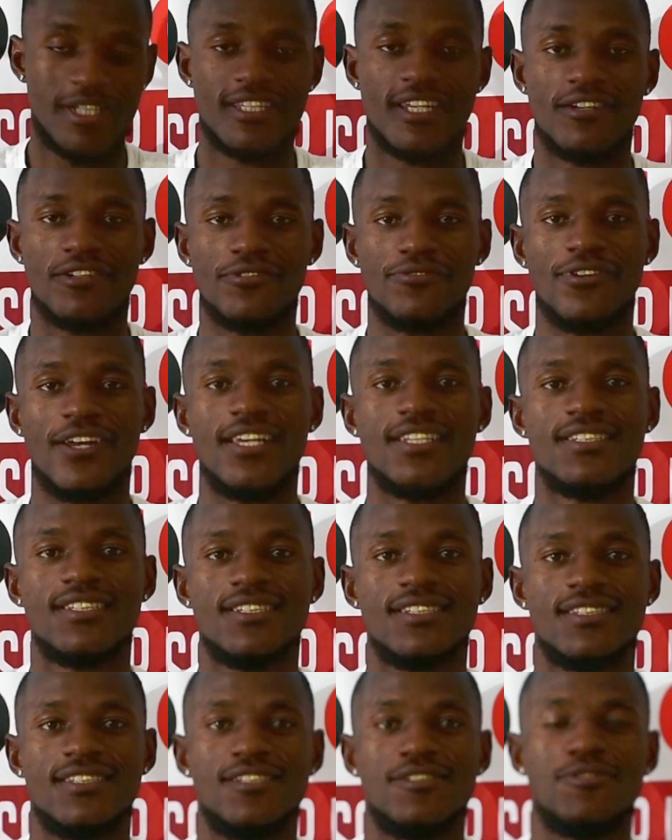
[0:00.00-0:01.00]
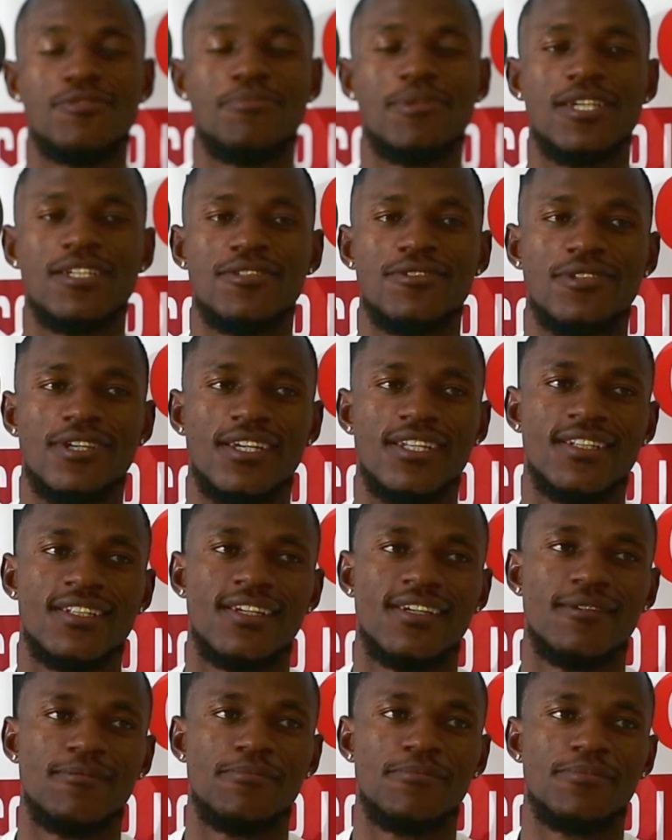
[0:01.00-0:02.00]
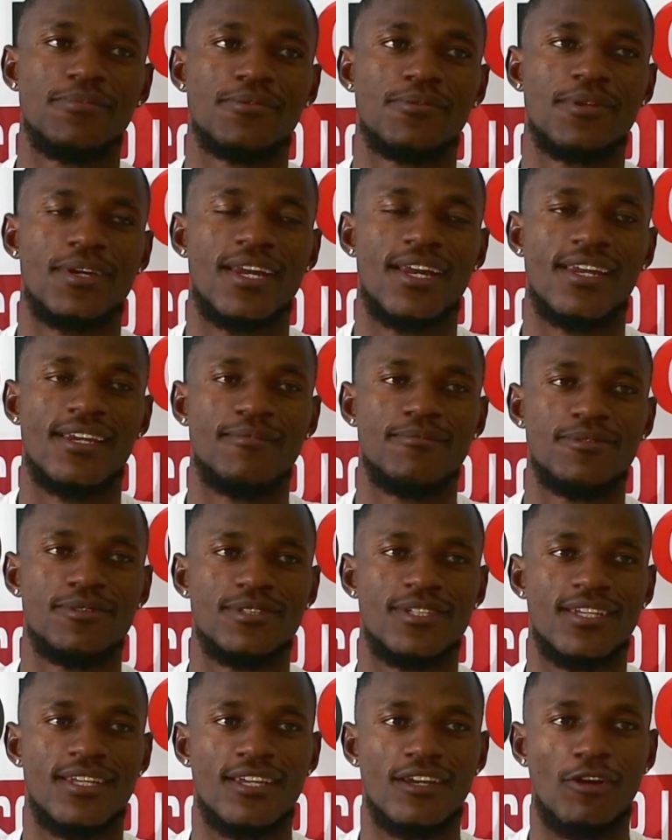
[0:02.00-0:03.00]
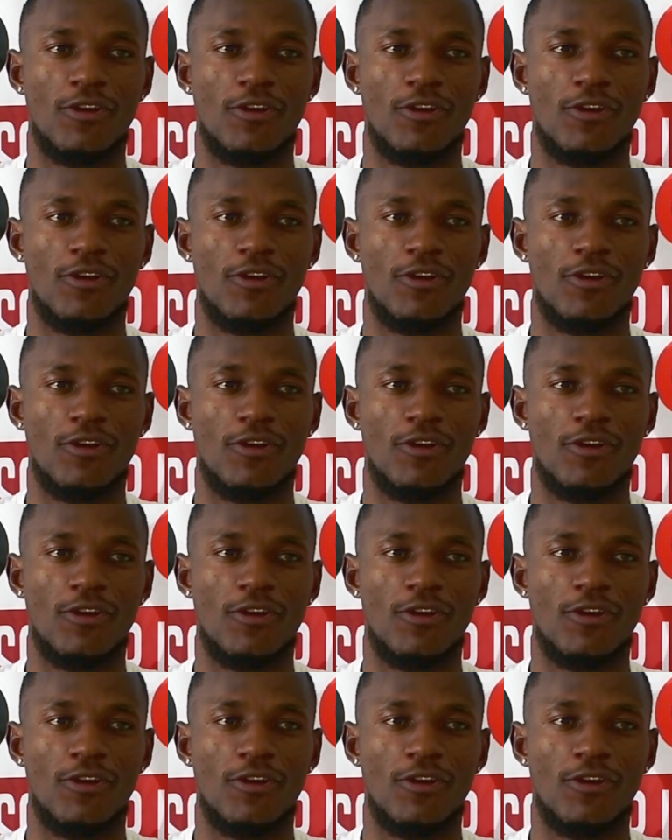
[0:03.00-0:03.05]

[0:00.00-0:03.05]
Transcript: What sacrifices did you make to end up where I am today?